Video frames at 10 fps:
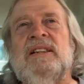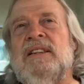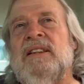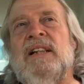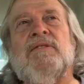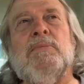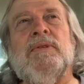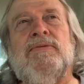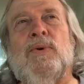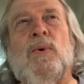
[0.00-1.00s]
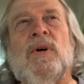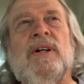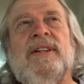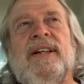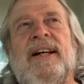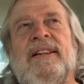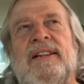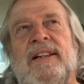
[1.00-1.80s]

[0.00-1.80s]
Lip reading: never before, and yet